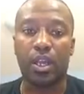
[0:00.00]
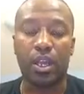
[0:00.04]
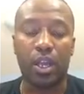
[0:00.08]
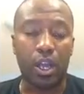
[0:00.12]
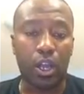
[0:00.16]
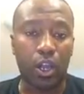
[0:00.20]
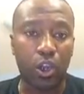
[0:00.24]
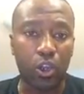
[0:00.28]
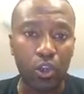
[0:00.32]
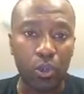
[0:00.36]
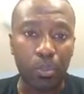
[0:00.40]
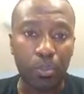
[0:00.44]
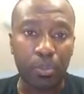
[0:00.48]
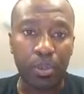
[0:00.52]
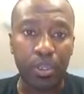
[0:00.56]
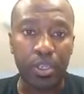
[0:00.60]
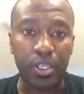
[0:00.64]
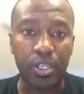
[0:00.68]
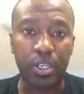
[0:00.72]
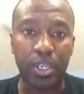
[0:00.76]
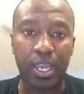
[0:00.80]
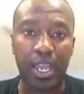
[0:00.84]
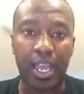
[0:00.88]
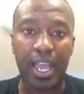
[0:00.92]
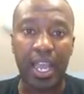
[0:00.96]

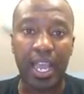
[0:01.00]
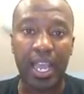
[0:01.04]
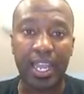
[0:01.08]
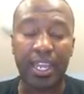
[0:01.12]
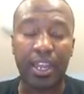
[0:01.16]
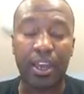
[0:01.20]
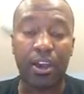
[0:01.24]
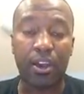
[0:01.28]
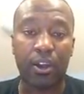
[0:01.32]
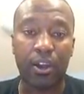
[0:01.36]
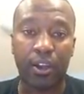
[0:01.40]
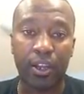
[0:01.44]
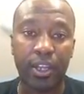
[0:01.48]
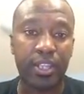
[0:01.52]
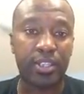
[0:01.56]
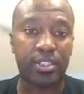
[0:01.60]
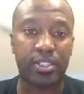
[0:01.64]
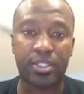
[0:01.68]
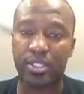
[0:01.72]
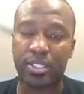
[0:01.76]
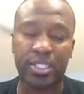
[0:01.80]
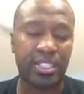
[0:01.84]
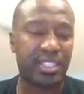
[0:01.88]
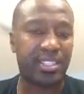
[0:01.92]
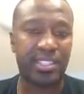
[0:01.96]
Open and
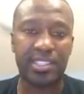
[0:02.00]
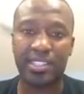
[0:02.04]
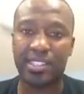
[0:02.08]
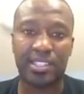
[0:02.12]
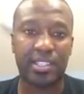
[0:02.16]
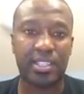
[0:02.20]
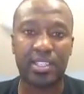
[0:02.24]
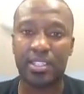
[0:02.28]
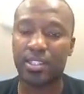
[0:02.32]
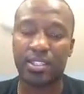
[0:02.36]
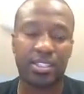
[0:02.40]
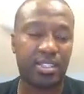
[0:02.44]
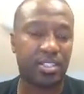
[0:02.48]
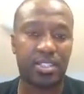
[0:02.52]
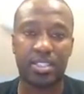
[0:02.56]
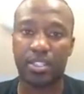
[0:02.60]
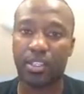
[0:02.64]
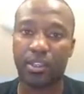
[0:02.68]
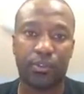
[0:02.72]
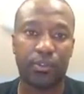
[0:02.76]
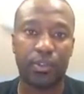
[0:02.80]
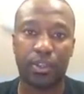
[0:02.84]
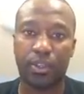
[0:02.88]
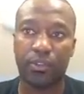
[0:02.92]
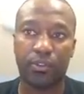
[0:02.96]
honest. This is the
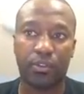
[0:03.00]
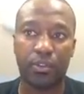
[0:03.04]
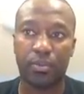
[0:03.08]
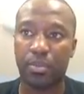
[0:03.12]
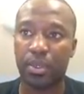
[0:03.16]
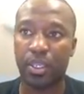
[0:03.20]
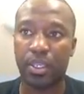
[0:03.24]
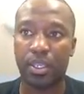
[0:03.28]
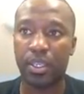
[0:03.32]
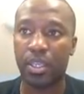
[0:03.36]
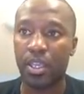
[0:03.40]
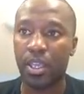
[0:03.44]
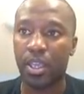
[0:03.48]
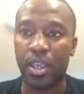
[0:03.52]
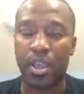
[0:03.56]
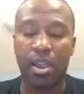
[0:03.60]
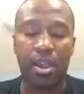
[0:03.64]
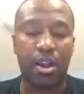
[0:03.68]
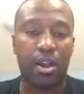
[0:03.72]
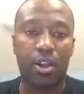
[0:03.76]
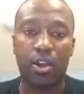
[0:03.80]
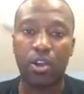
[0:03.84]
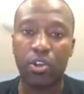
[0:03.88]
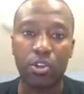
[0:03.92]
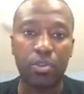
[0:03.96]
thing for me.
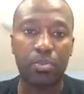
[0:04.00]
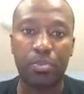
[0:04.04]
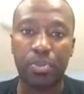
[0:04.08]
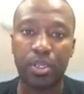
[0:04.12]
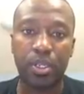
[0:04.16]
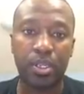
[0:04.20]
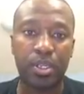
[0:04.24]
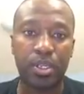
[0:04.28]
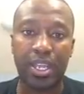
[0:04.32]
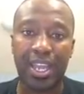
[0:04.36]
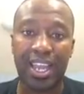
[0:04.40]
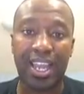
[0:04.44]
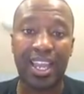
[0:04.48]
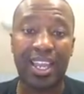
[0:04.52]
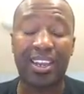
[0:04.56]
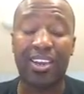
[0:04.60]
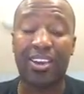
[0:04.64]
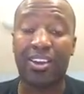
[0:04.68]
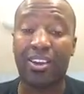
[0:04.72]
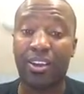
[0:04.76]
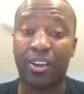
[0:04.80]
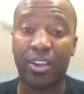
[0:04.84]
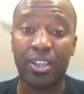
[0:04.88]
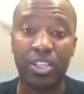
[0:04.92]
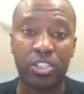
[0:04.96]
Open and
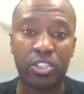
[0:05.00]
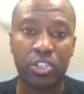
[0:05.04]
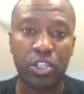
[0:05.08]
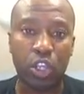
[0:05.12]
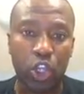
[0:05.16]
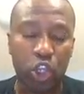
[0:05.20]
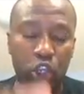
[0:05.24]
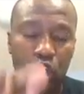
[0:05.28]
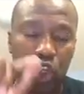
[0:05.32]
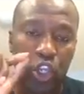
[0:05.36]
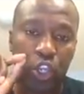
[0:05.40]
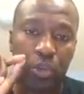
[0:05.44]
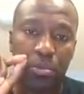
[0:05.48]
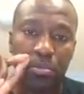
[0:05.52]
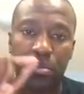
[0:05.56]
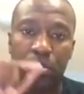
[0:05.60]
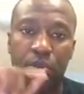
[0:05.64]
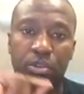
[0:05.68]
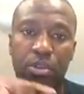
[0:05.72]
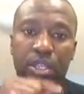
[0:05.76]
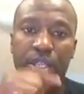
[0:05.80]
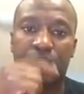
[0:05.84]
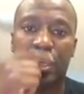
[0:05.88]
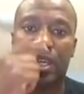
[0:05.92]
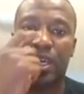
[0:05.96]
honest
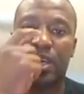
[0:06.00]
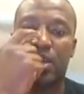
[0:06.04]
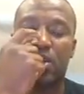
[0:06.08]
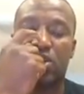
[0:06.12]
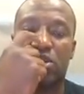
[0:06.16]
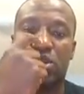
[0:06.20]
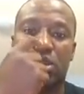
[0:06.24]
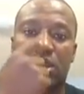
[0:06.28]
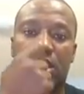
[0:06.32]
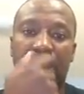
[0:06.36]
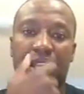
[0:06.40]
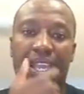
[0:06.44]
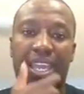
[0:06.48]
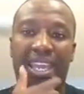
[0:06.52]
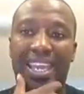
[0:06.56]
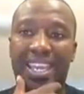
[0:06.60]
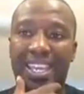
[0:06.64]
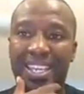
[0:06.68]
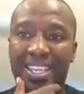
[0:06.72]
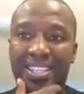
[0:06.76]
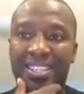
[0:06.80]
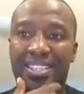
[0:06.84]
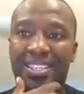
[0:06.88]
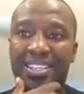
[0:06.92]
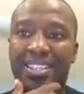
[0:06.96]
communication
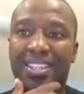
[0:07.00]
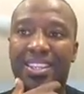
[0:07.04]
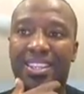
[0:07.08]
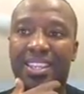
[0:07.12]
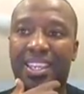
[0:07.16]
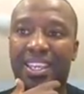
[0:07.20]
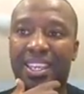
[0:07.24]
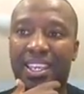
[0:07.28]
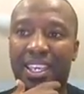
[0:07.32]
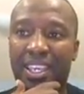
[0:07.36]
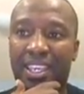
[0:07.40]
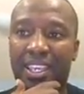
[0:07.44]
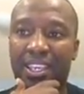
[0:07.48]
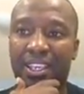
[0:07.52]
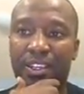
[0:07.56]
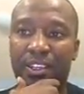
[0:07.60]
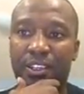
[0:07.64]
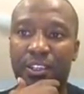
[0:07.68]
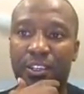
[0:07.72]
is the key.